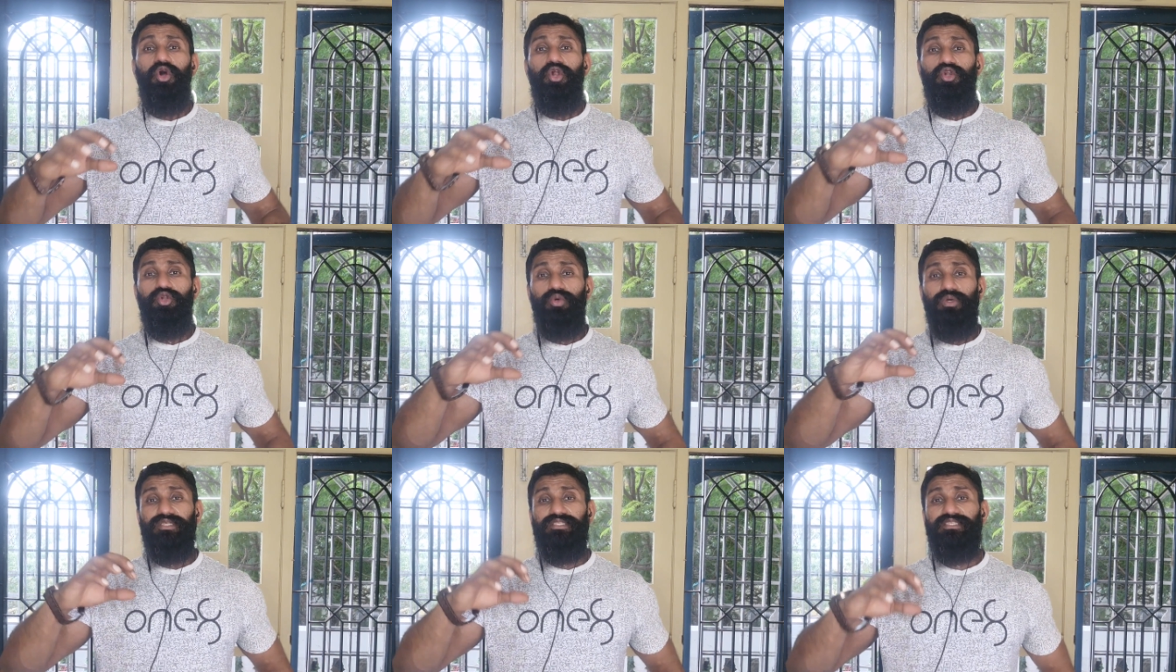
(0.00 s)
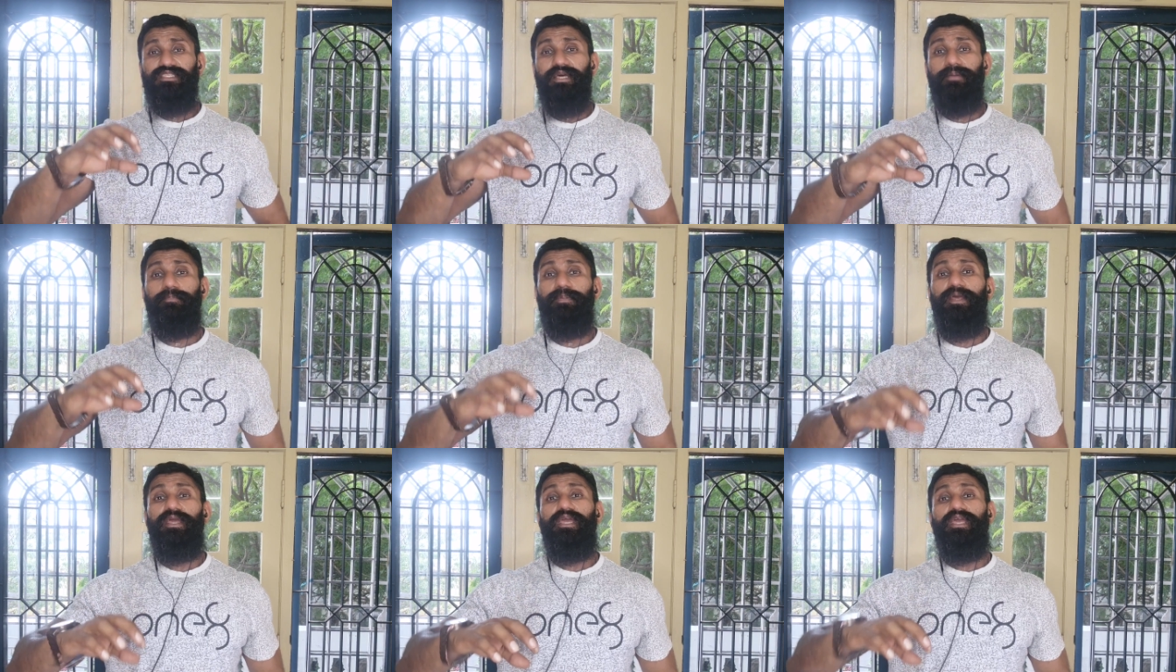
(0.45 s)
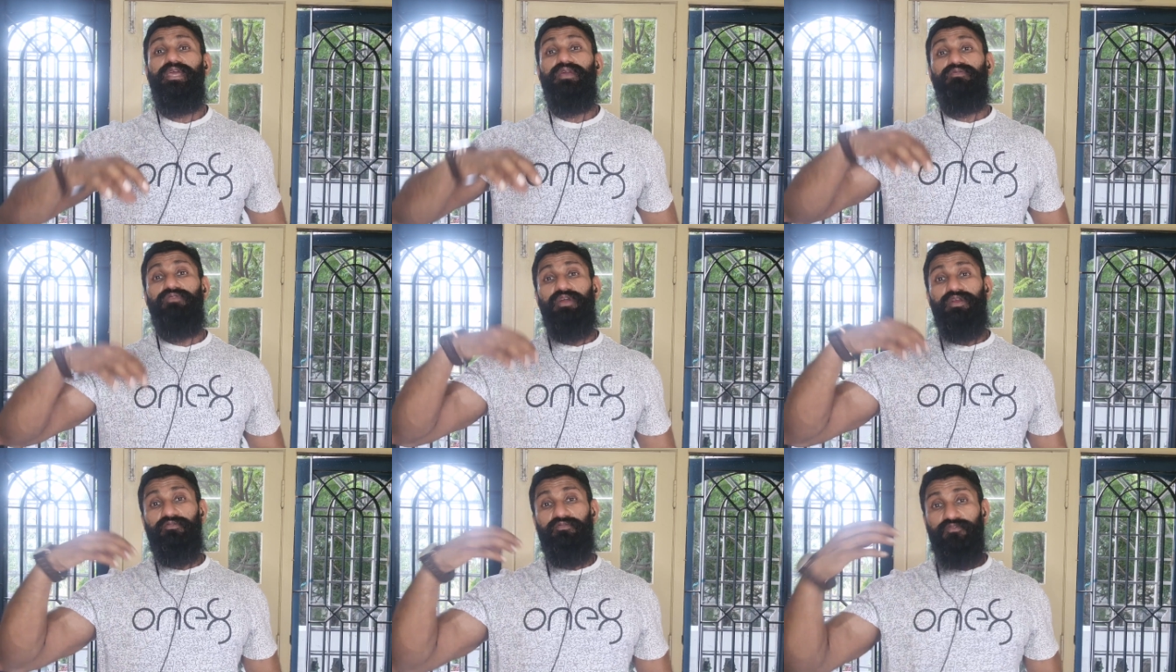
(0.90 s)
to a step
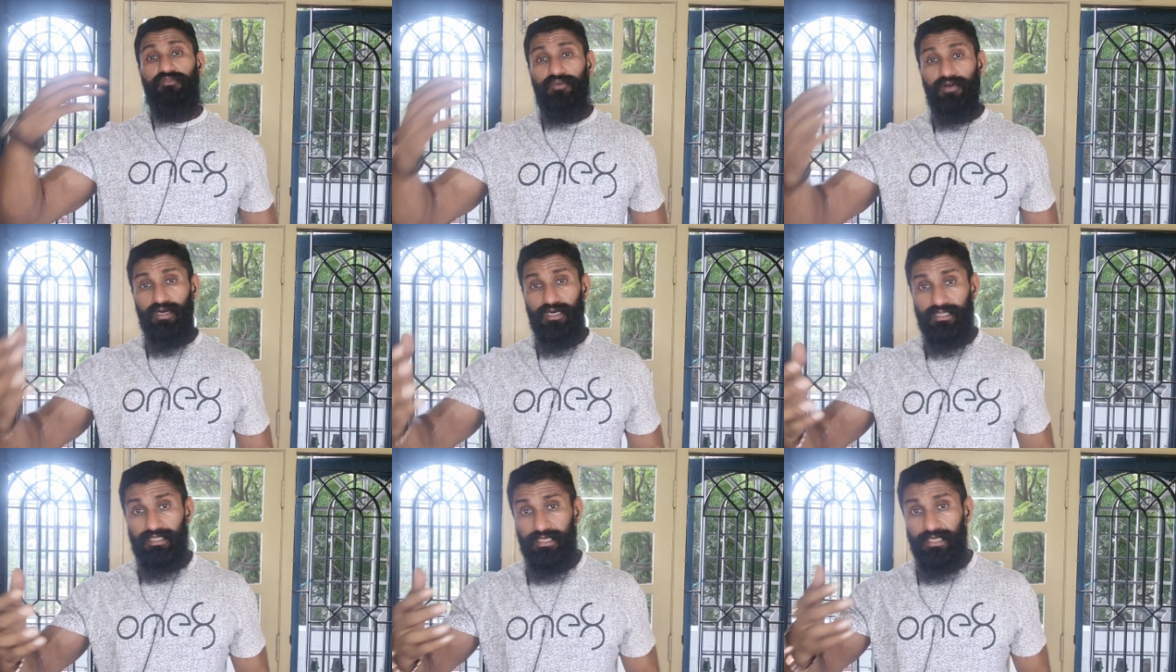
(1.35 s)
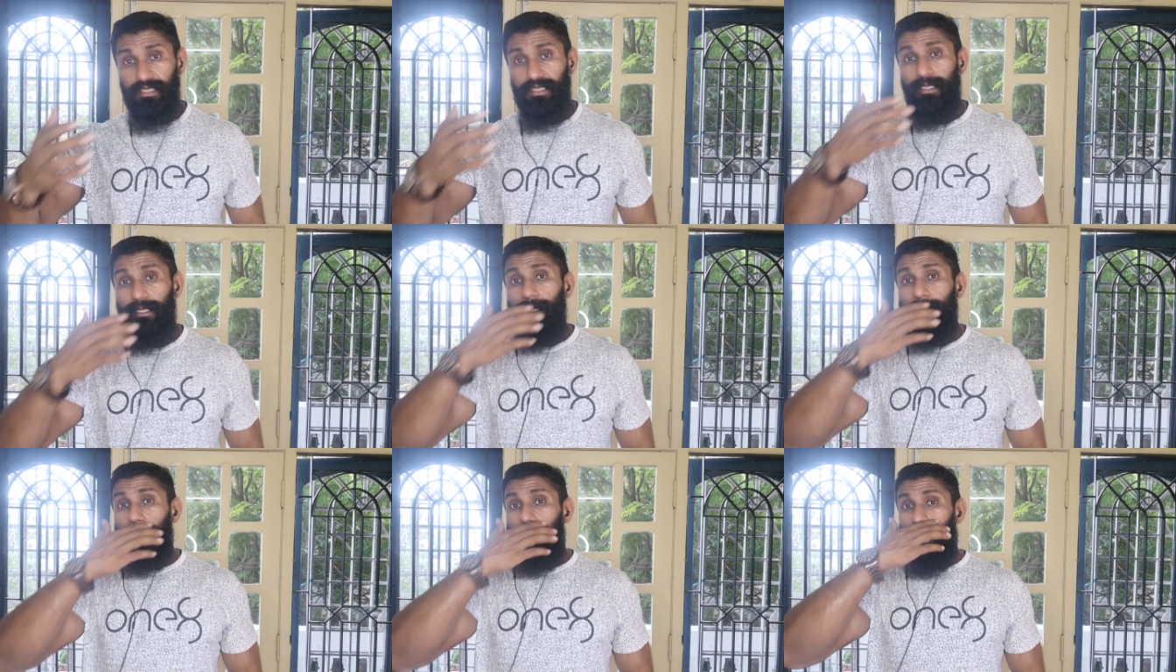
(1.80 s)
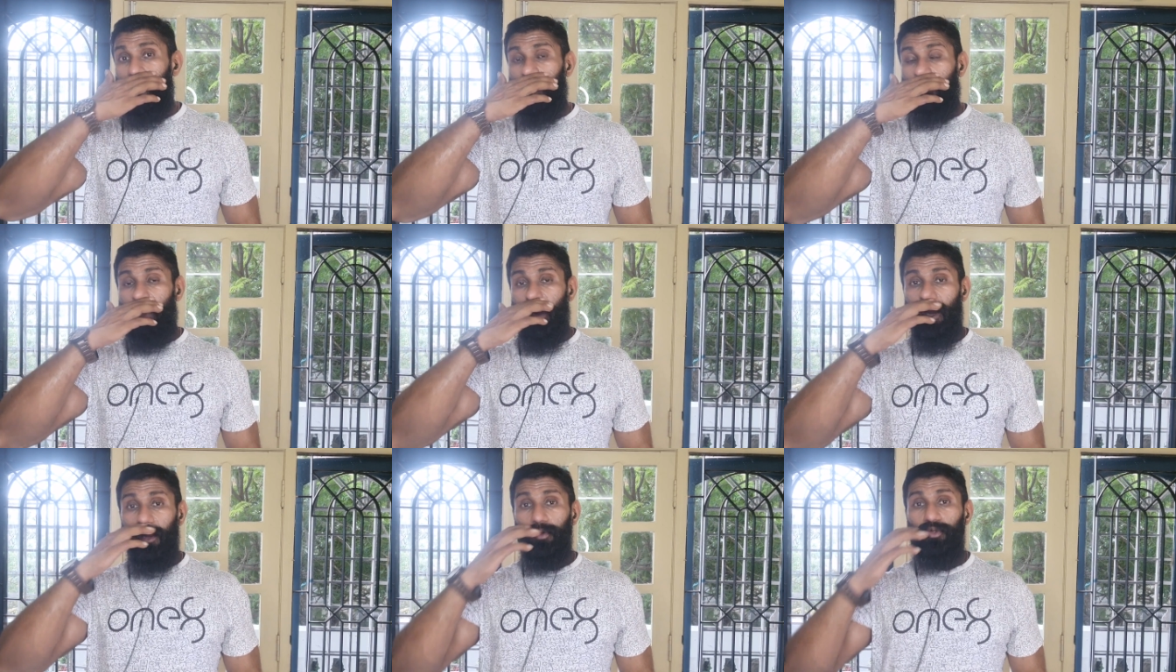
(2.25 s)
even further
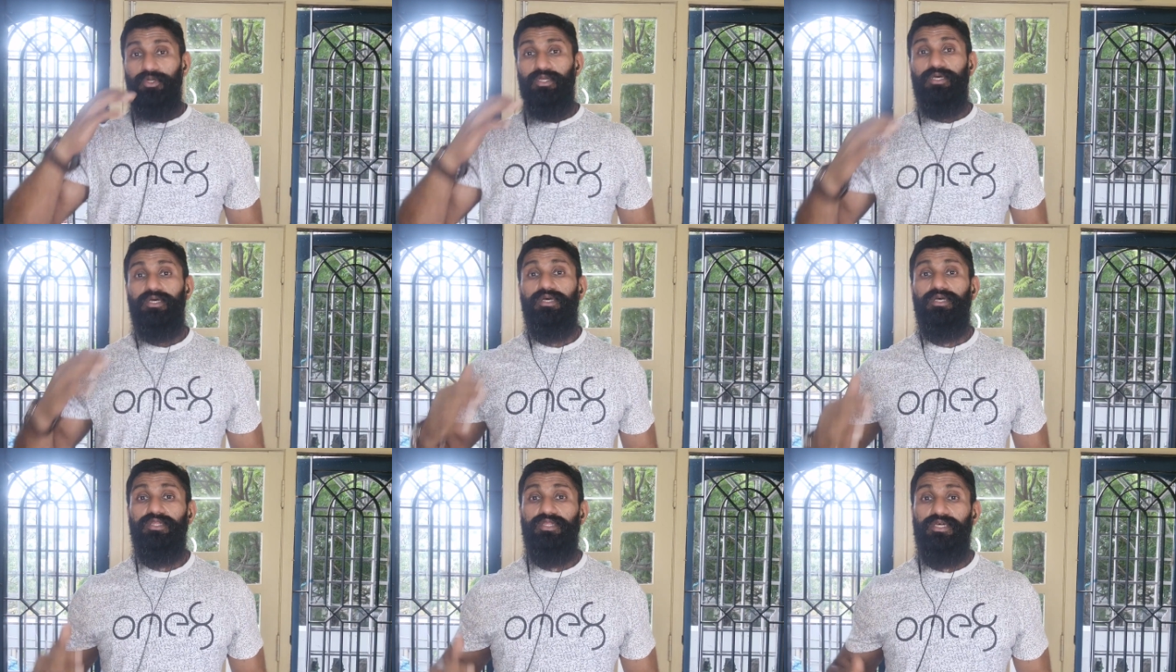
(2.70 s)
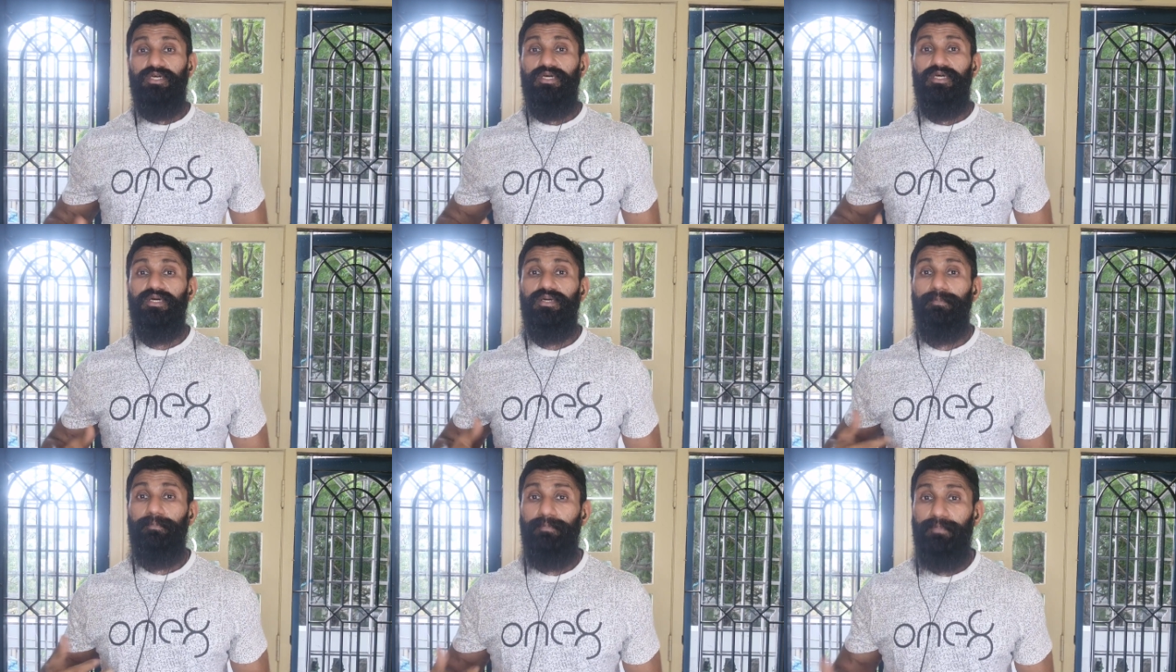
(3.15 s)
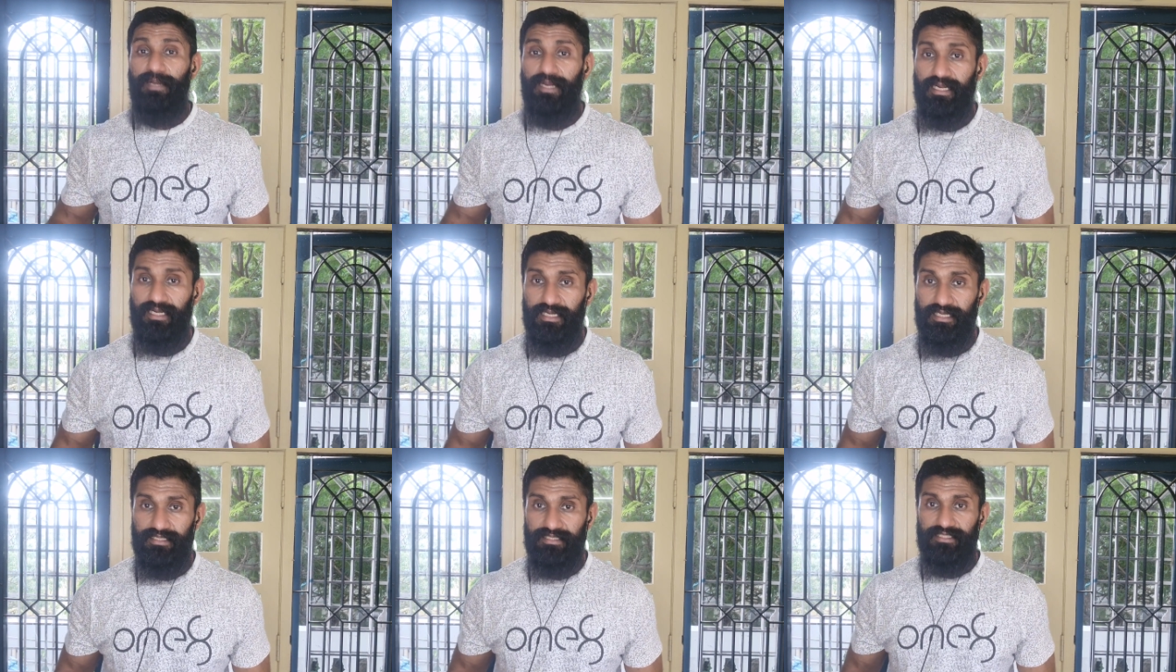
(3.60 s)
about the
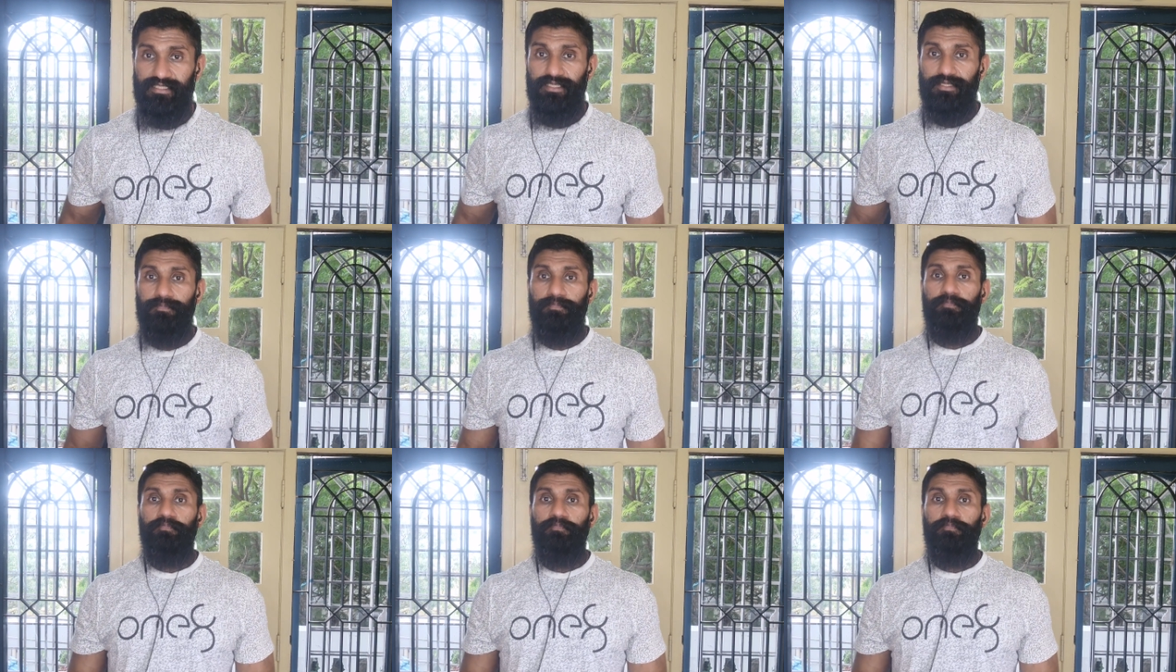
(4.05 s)
pregnancy.